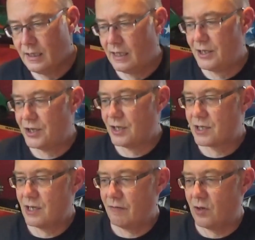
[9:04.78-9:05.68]
And as you can
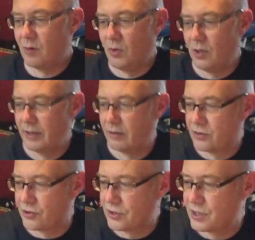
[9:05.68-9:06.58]
see, I've got my
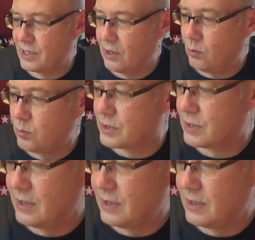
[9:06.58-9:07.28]
trusty old